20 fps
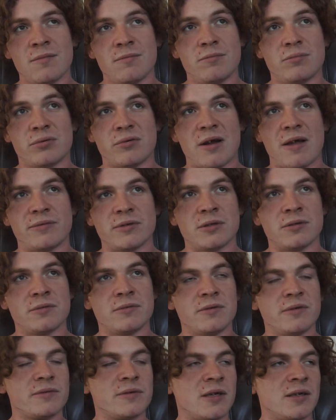prevalent,
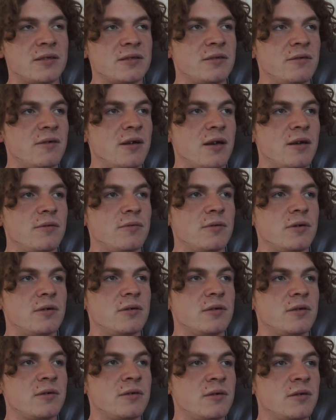if that's the right
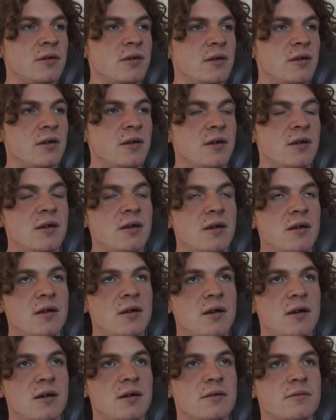word.
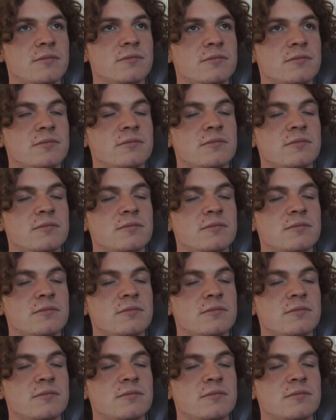Um,